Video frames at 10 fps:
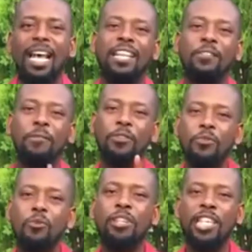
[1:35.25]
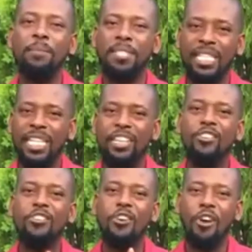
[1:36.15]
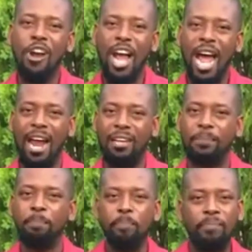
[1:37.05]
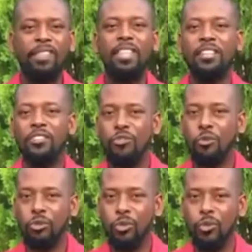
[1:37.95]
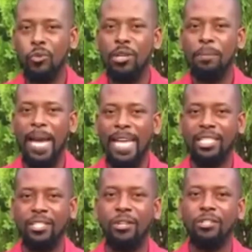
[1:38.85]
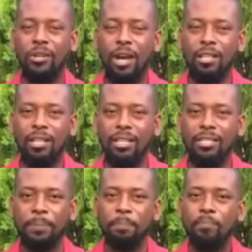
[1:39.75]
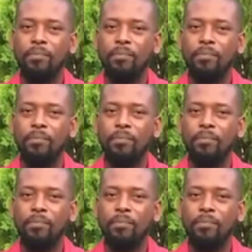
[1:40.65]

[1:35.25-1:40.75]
And if you keep sin in your heart, then you too will pass it on to others.